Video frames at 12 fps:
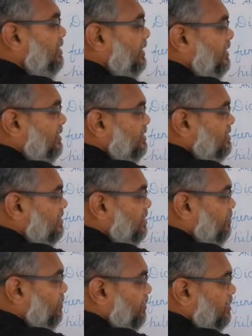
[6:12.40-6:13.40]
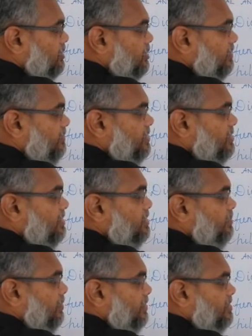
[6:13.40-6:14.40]
That is the portion which
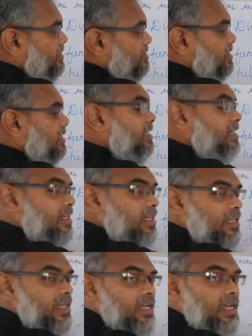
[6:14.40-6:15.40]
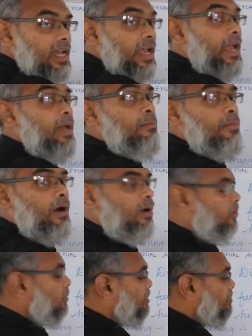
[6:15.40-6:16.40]
is projected
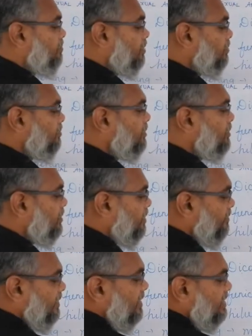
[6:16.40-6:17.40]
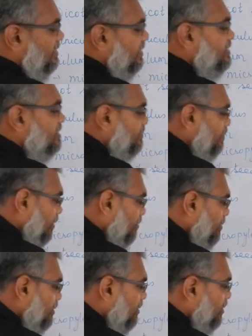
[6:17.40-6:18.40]
above, plumule. This
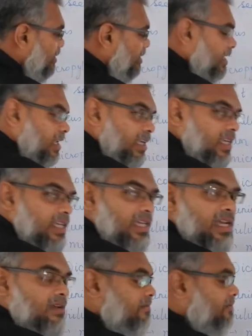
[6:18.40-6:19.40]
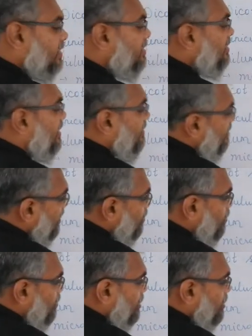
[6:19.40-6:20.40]
plumule only will
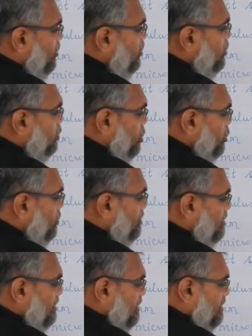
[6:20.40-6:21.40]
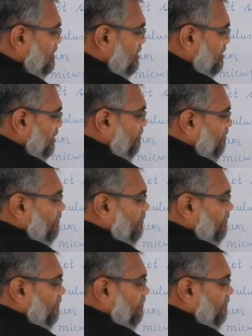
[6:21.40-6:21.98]
develop into shoot system.